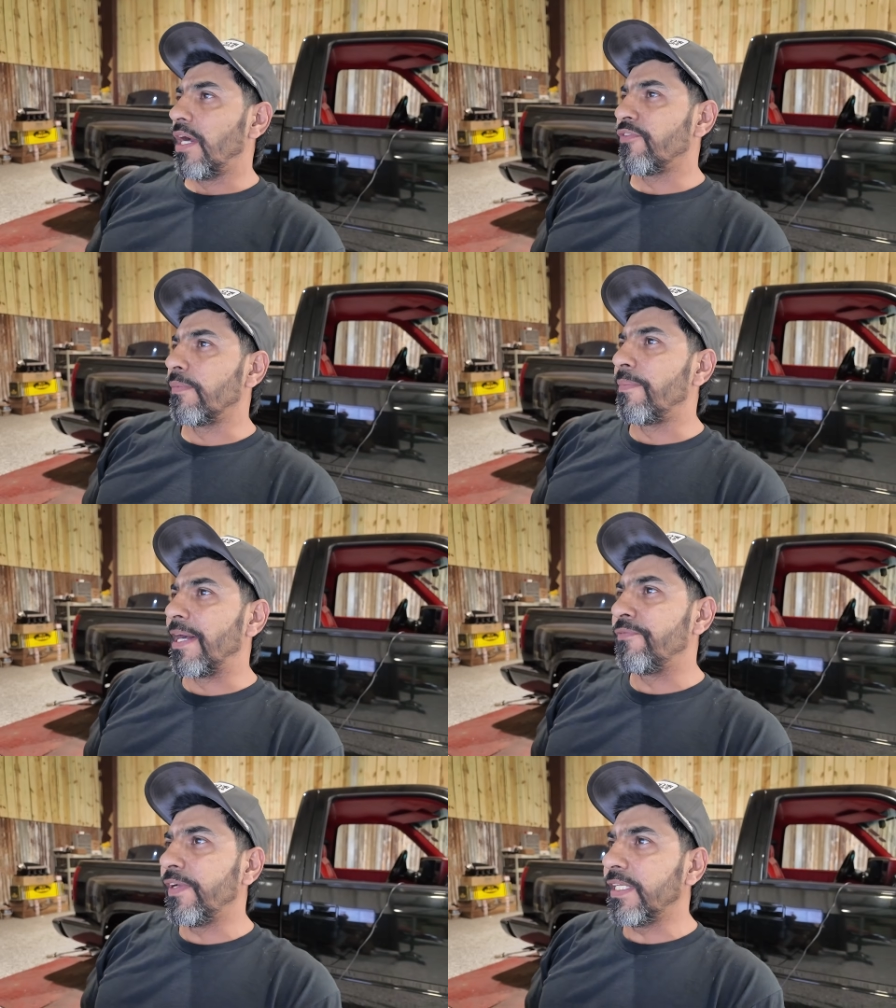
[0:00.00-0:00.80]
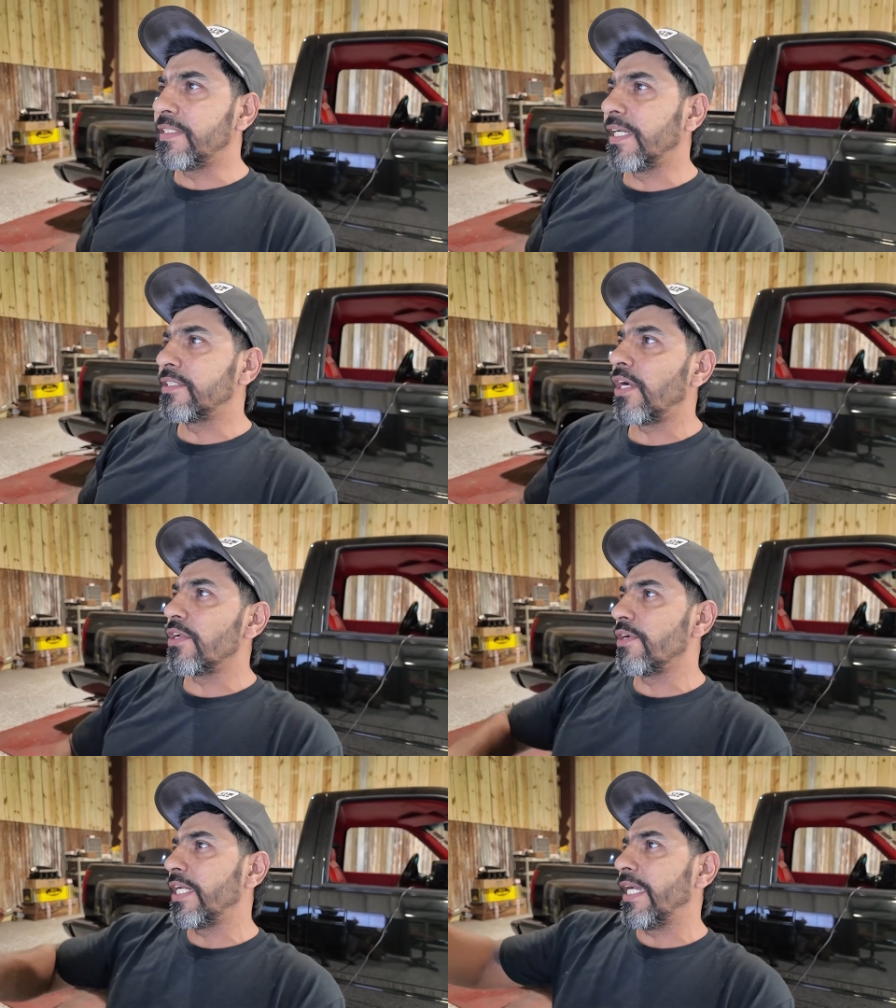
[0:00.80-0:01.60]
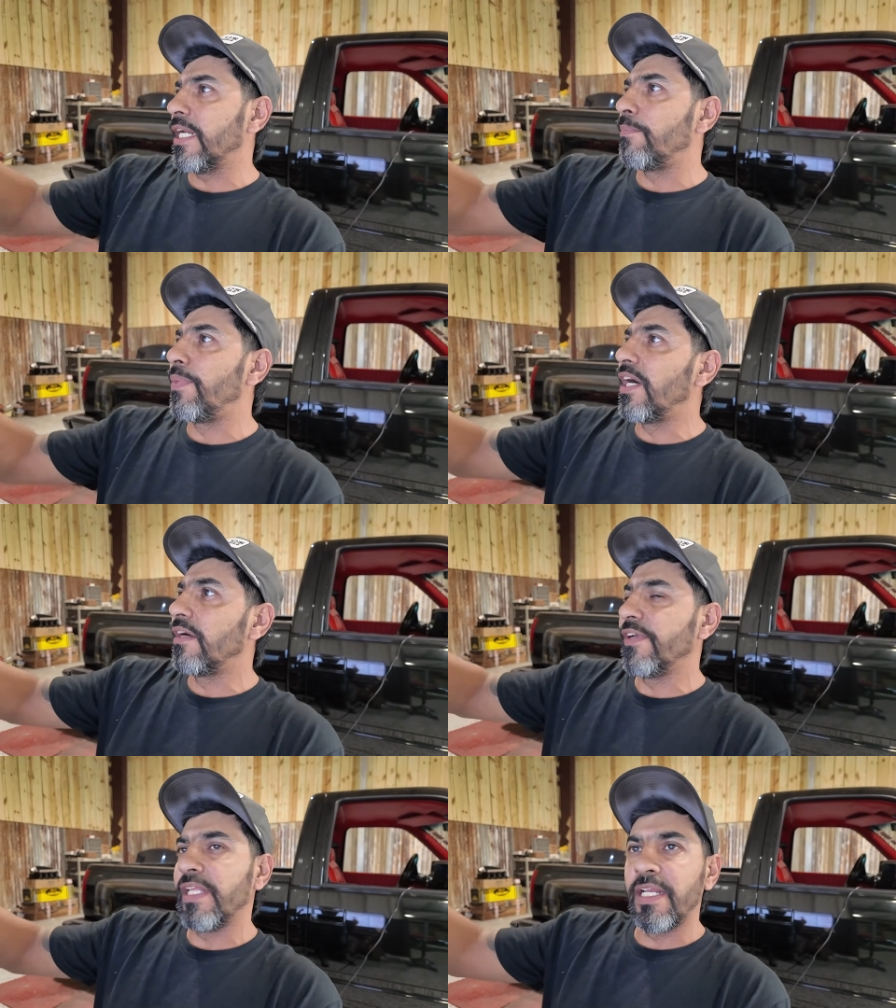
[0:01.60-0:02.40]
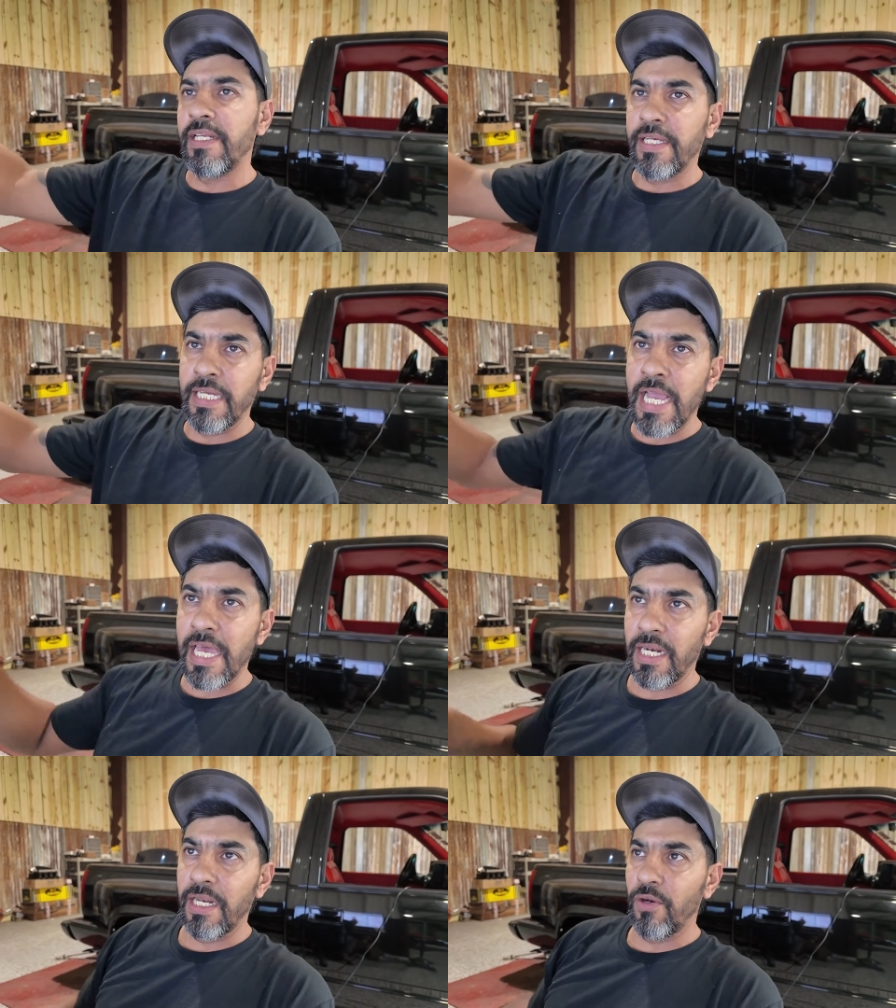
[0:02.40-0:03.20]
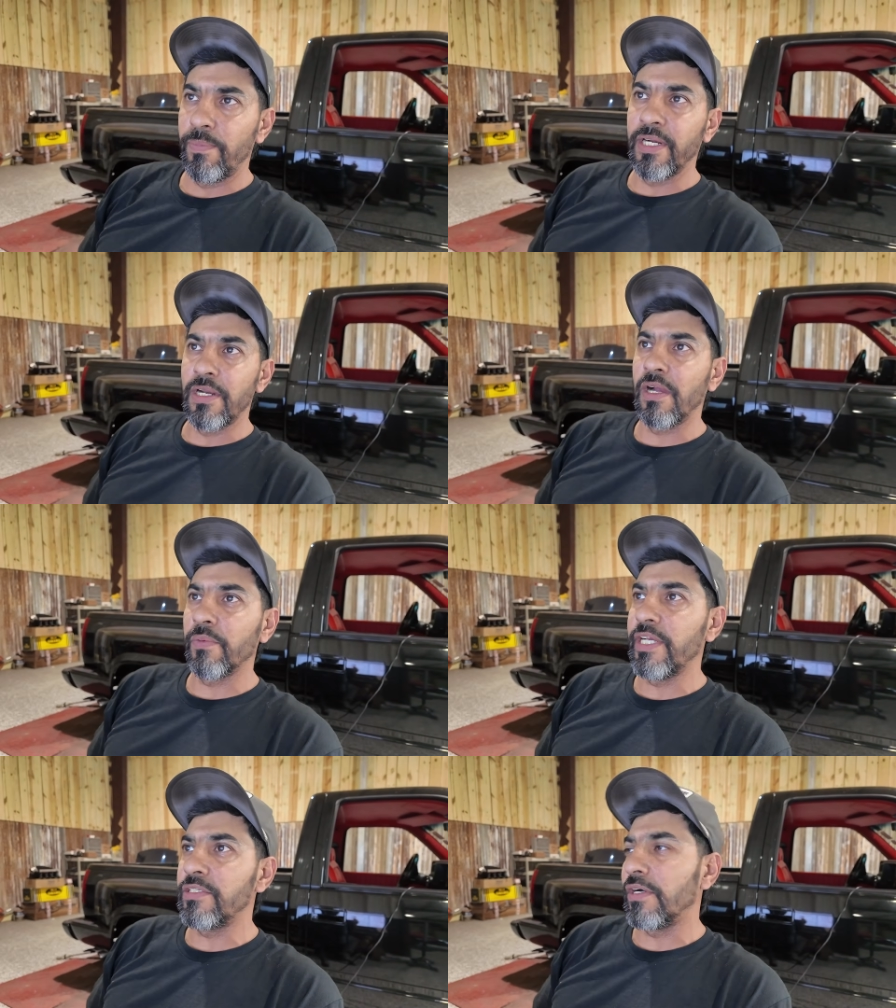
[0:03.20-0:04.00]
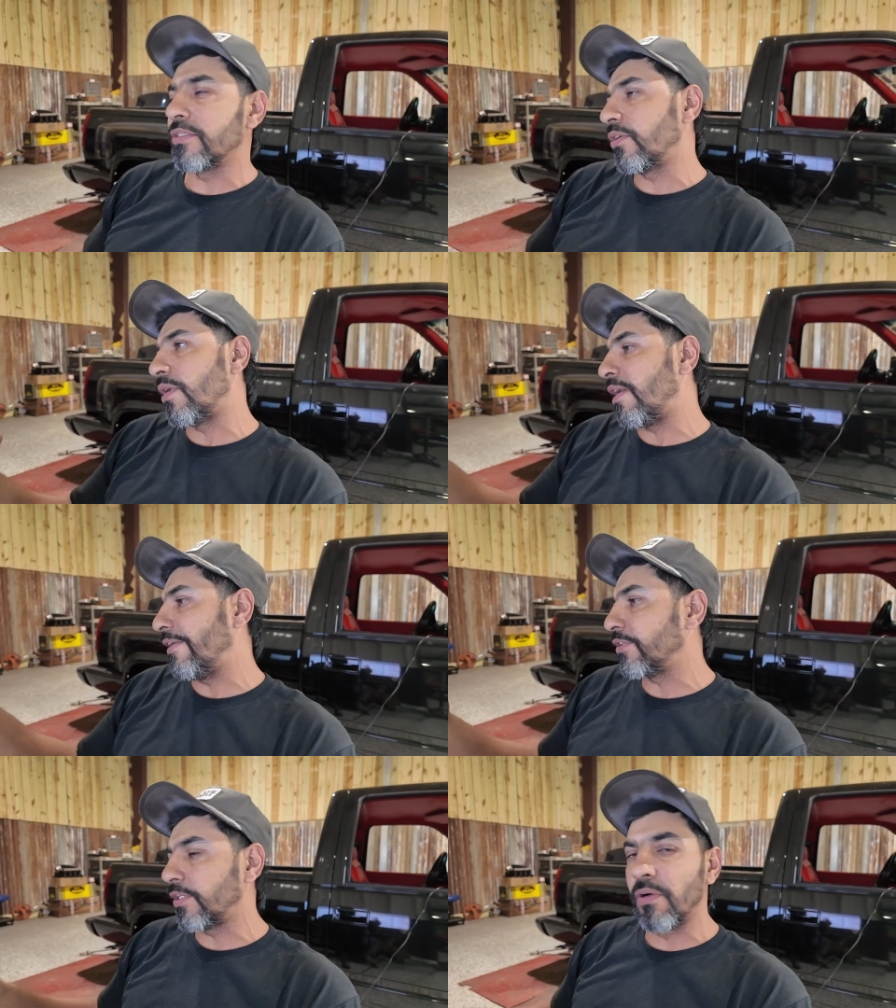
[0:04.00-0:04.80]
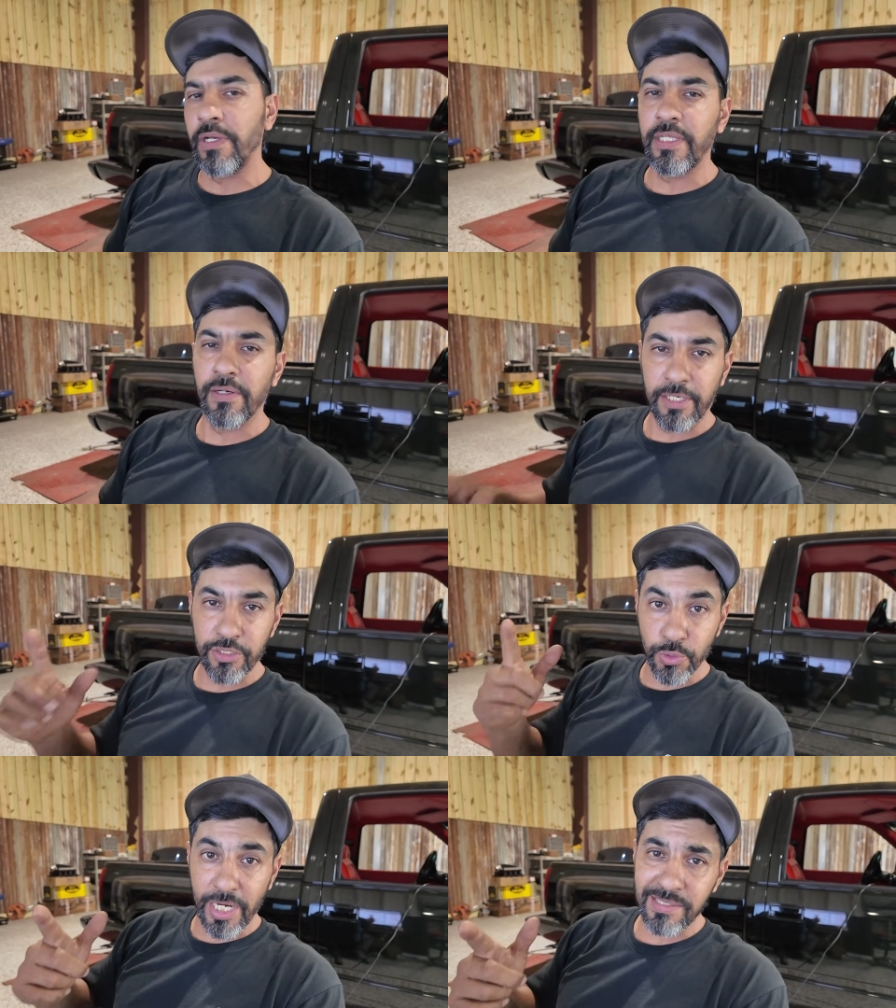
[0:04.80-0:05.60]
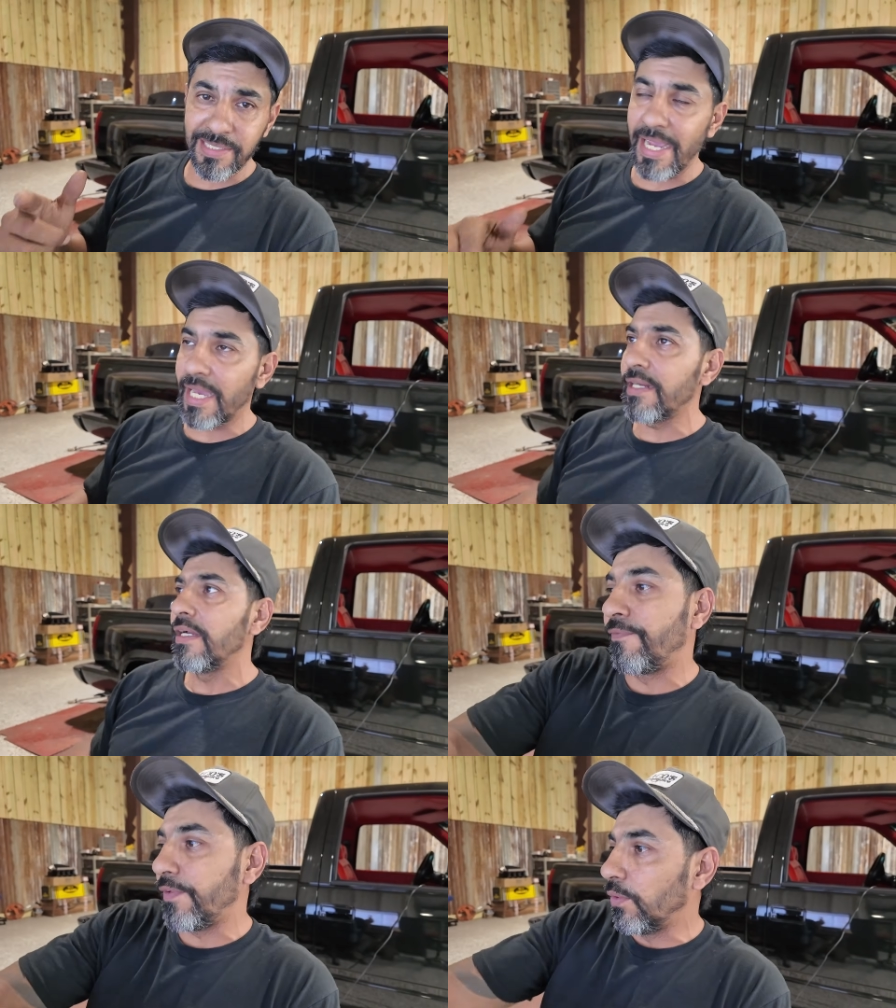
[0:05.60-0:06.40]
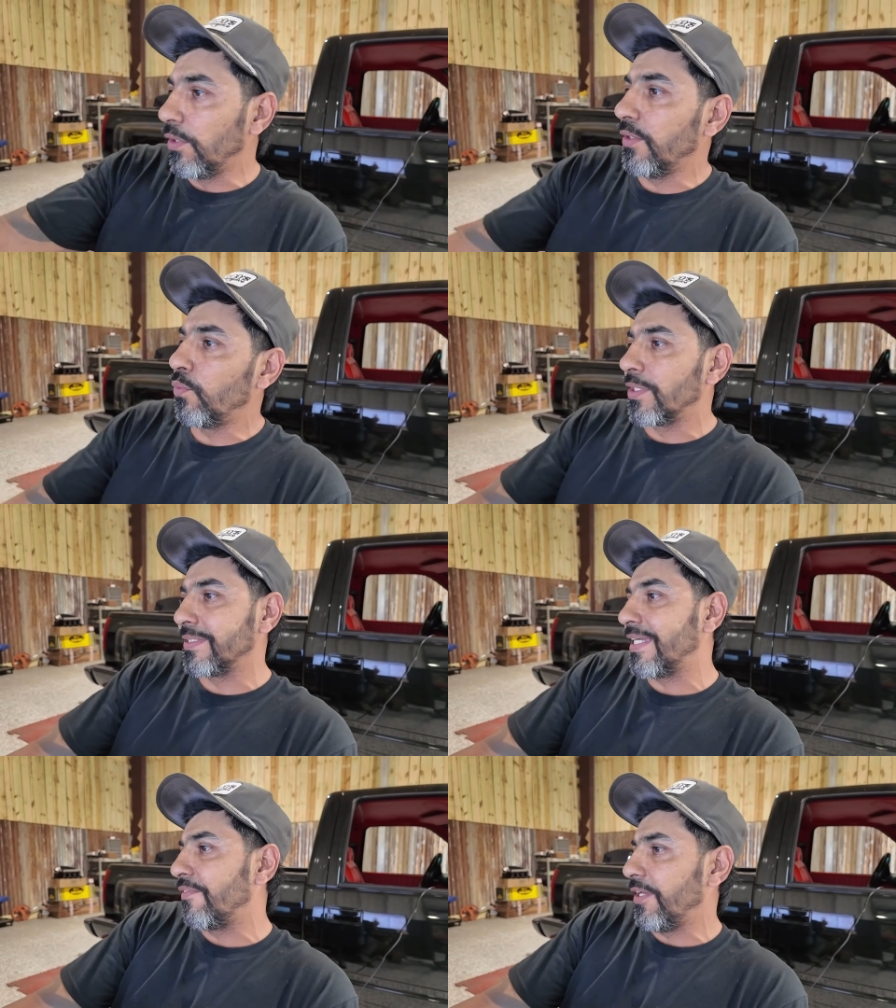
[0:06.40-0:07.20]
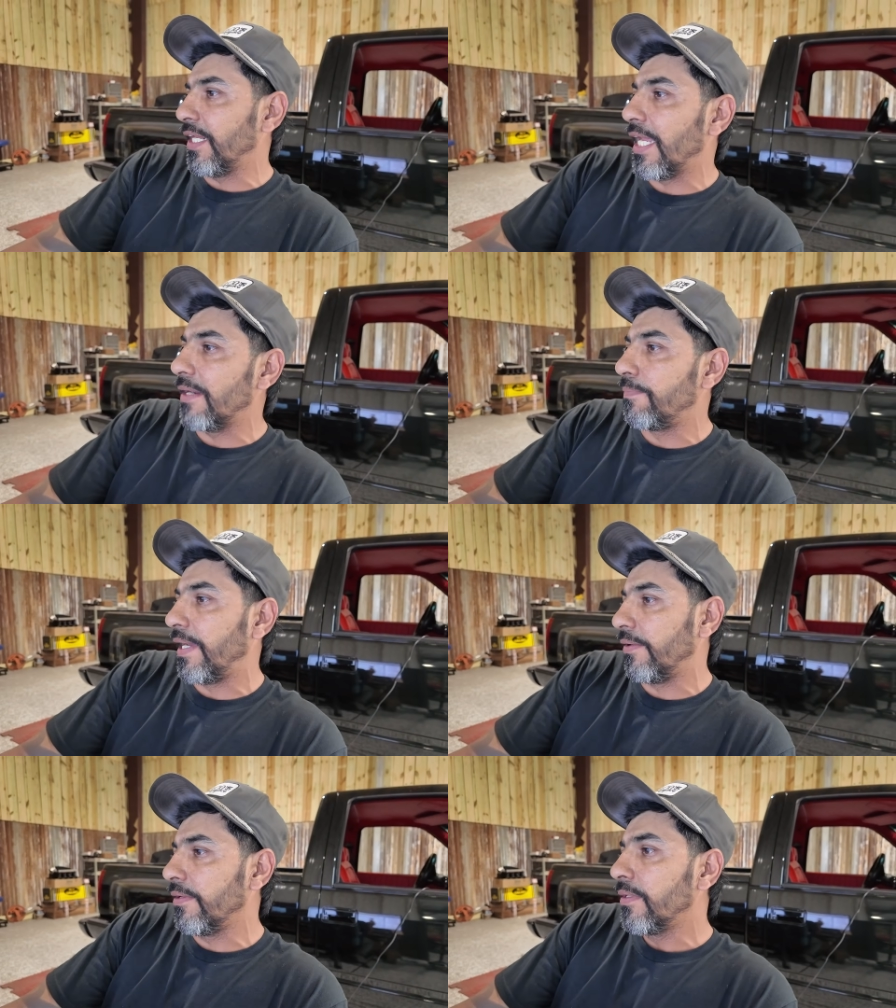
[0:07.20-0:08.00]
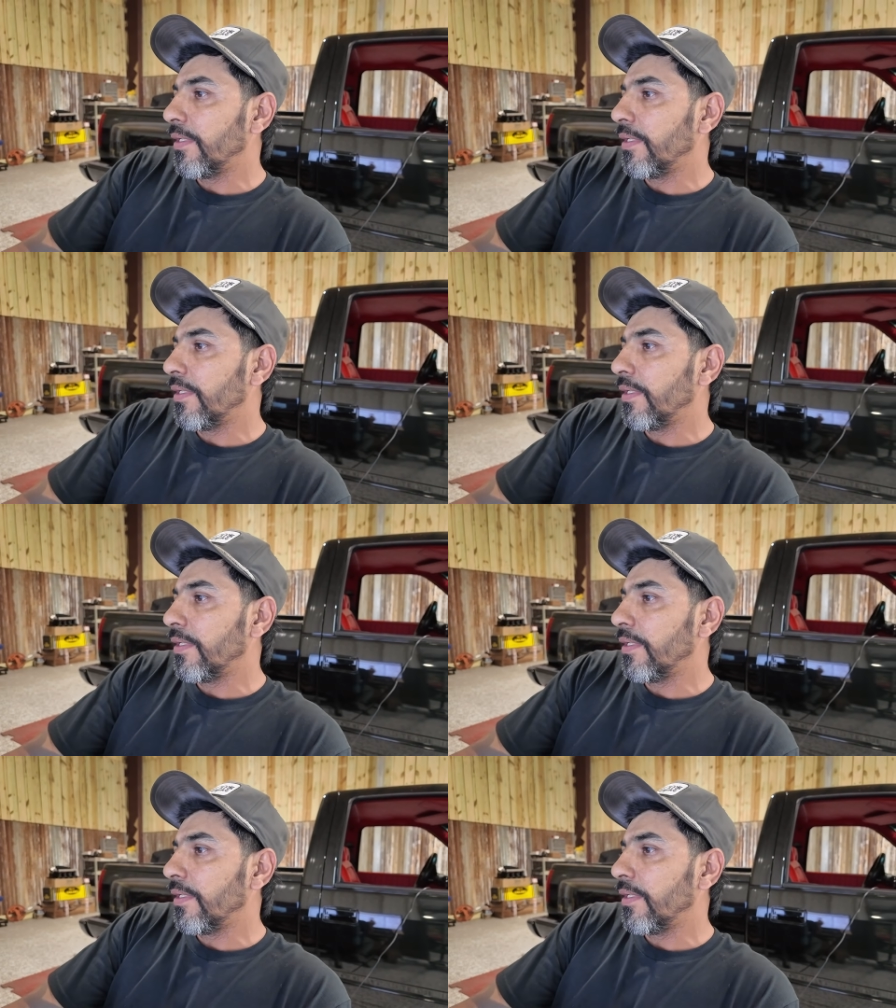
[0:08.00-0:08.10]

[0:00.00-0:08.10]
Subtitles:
From about 5,600 and above, and then it had a little bit of knock retard, so I'll have to go in there and address that. Fueling was definitely a lot better.